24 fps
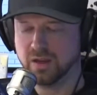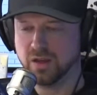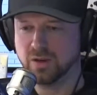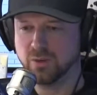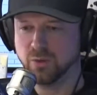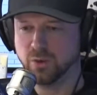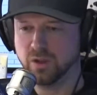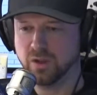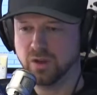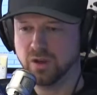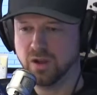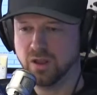kid
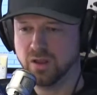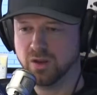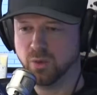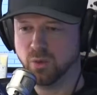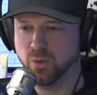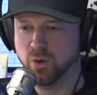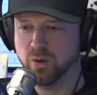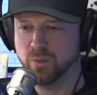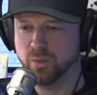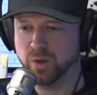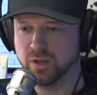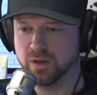with another
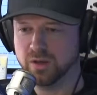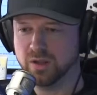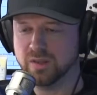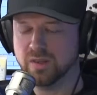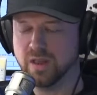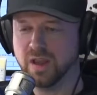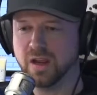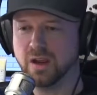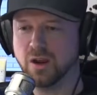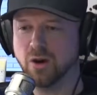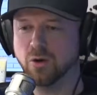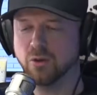woman? Did
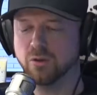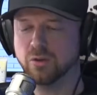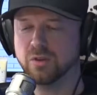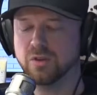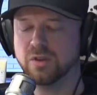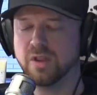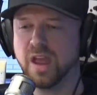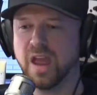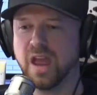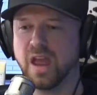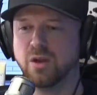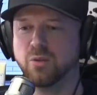they go,
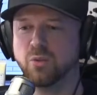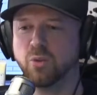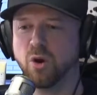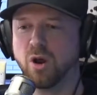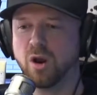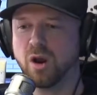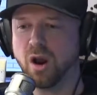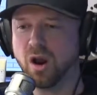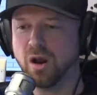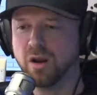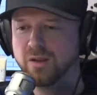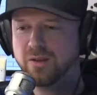Dad,
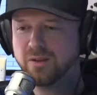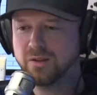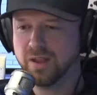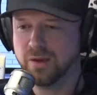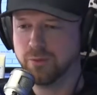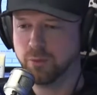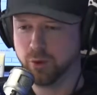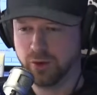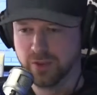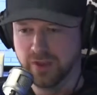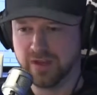what? Were